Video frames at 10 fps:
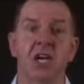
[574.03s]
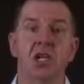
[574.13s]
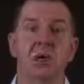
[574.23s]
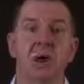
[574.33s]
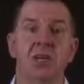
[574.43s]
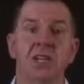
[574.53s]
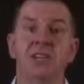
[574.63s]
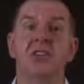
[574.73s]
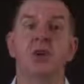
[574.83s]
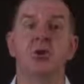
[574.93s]
You only need
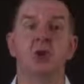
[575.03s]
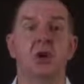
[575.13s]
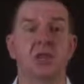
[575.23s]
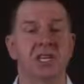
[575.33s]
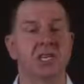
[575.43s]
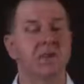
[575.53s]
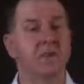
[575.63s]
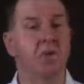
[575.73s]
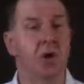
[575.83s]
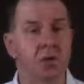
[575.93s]
to know the contents of the
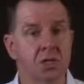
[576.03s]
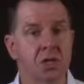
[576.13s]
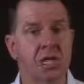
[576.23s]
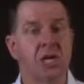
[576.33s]
box.